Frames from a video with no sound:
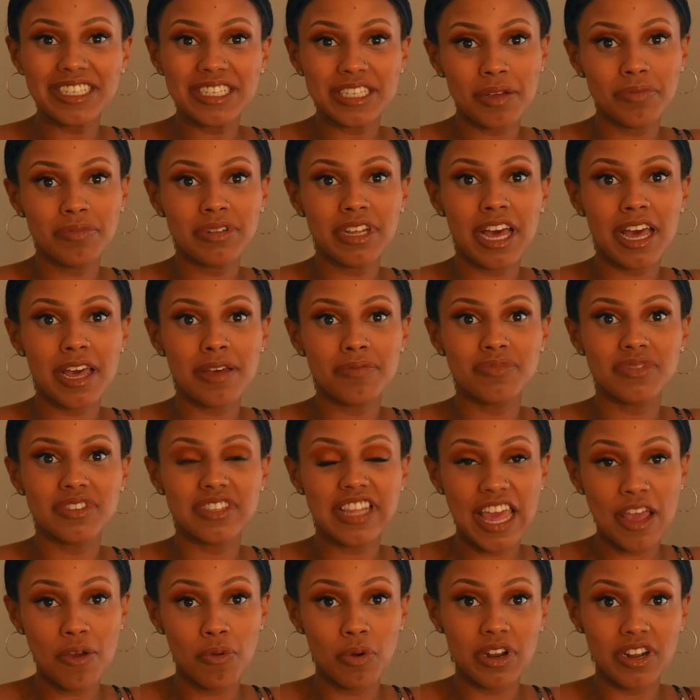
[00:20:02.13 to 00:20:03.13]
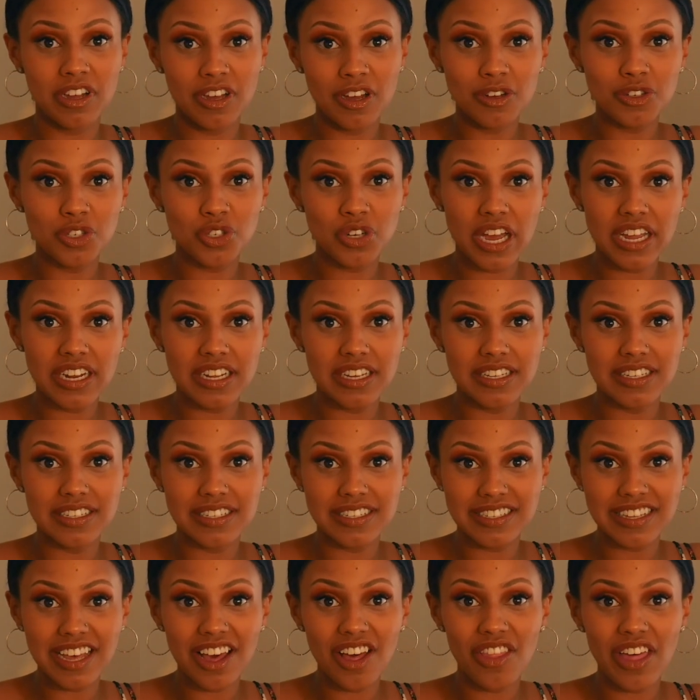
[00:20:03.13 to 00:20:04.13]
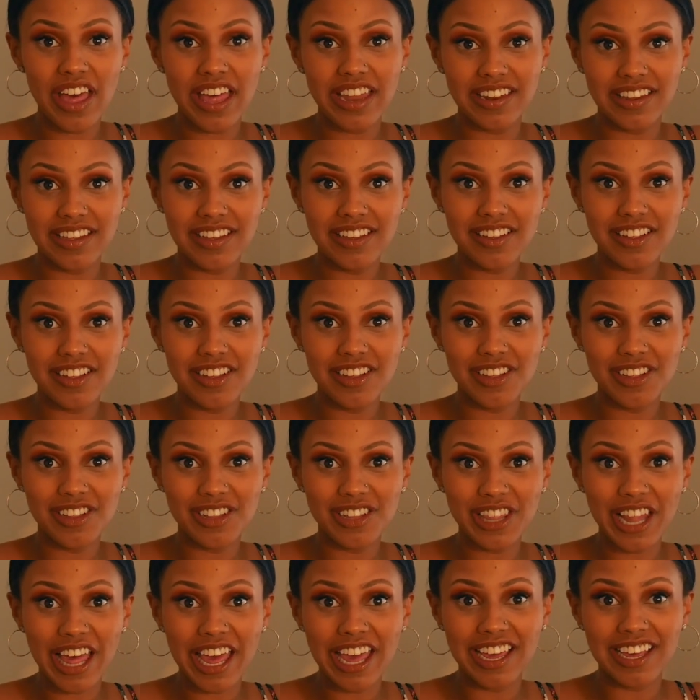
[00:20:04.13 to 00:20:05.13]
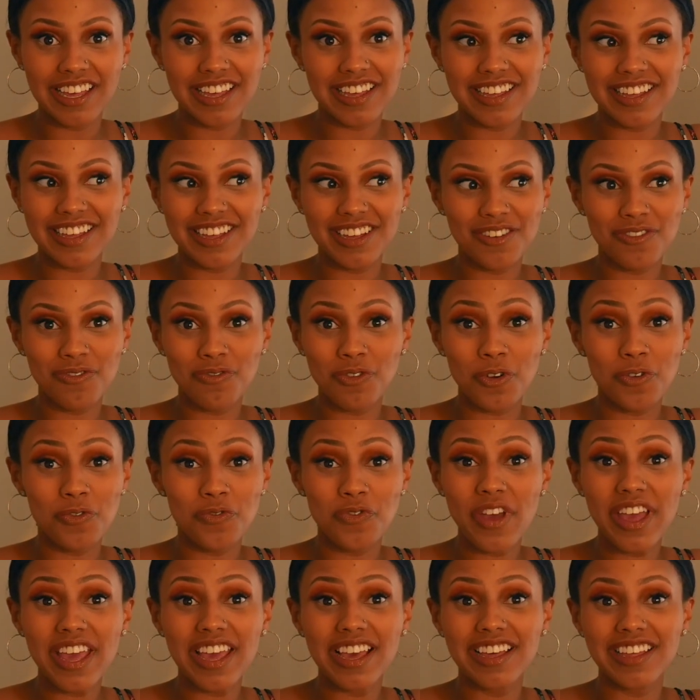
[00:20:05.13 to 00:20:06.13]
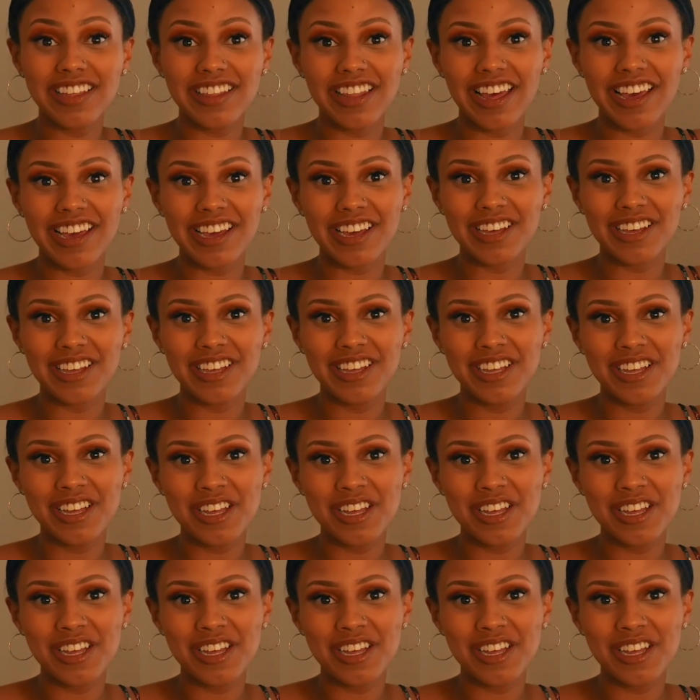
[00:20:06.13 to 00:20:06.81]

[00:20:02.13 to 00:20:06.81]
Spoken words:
sometimes they want to go try to sell that deal like for fake, like